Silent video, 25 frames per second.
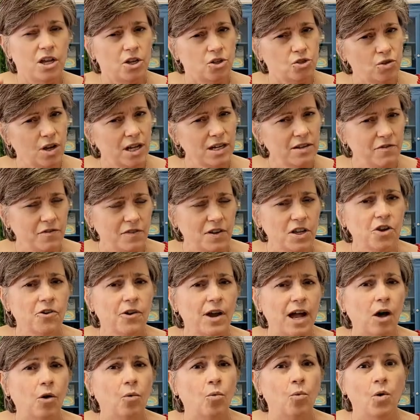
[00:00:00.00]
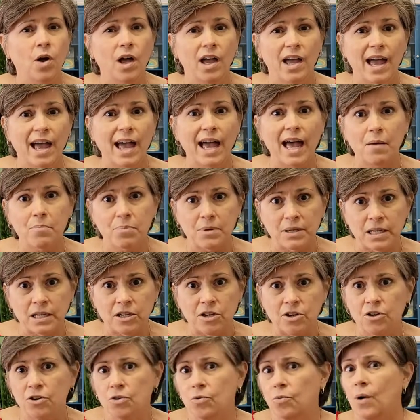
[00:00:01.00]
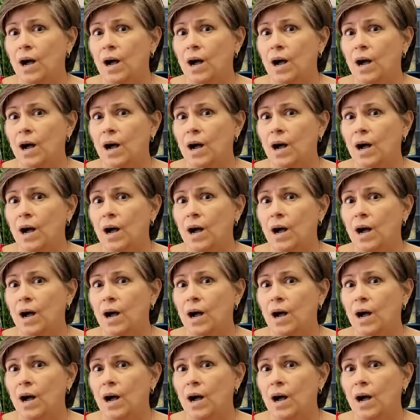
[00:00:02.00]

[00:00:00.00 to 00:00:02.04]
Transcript: try to figure out what happened here.